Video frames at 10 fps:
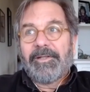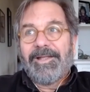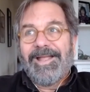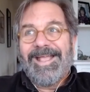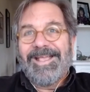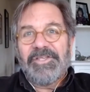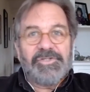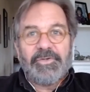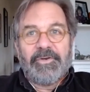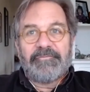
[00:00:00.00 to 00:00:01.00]
as
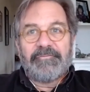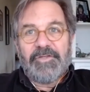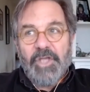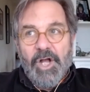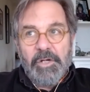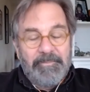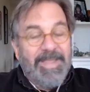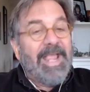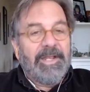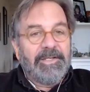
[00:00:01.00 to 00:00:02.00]
sort of young
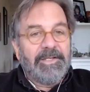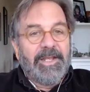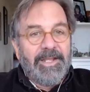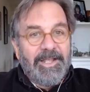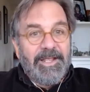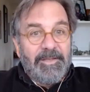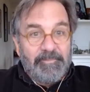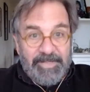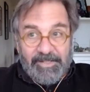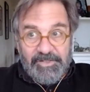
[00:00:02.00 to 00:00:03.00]
men
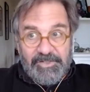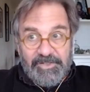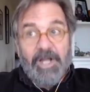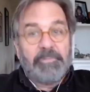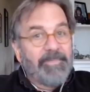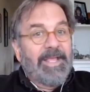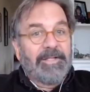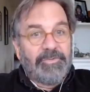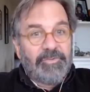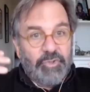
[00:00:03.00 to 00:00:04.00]
because young
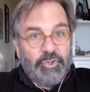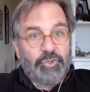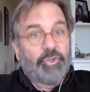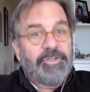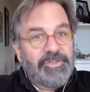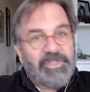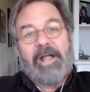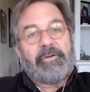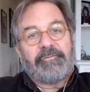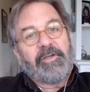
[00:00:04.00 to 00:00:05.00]
men should
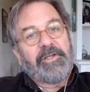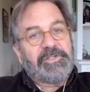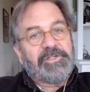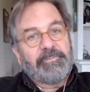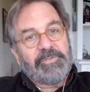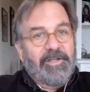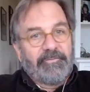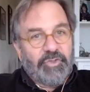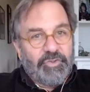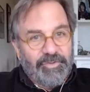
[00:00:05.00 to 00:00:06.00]
sacrifice themselves,
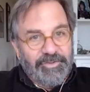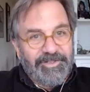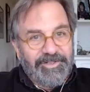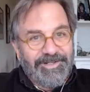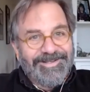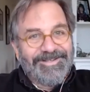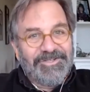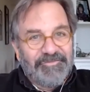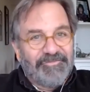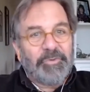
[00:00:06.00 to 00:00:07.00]
should
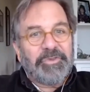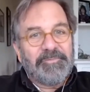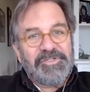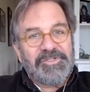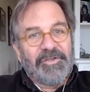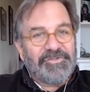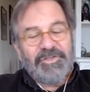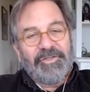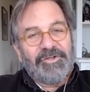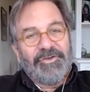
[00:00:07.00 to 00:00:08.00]
devote themselves to
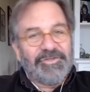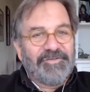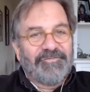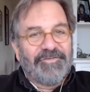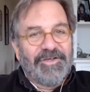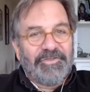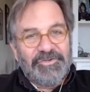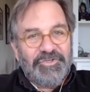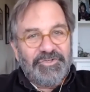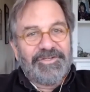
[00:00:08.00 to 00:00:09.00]
the cause of others,
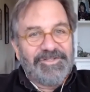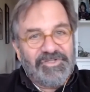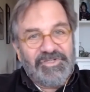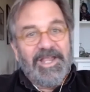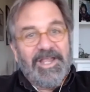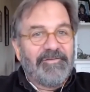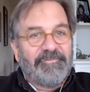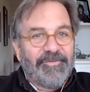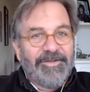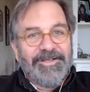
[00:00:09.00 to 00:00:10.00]
should save,
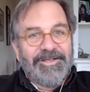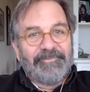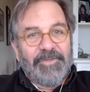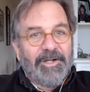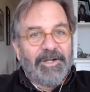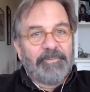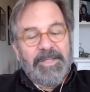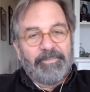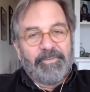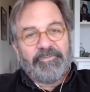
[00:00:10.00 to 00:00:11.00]

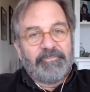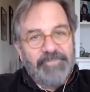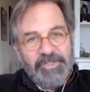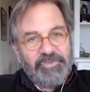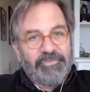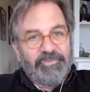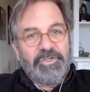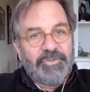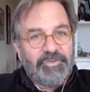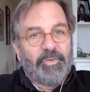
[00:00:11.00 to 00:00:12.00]
people from misery, should
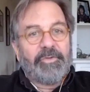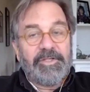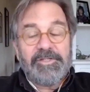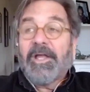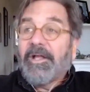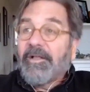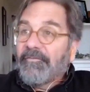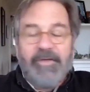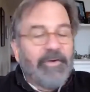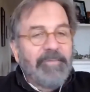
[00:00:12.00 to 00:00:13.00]
do all these
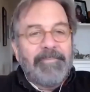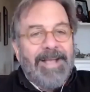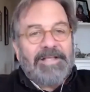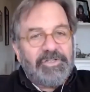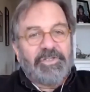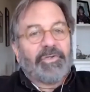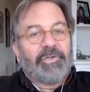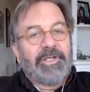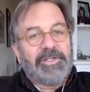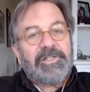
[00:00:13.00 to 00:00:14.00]
very
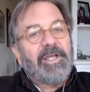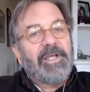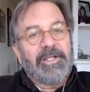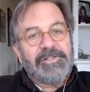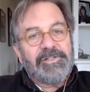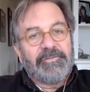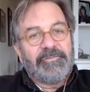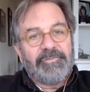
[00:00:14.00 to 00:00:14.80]
masculinist kinds of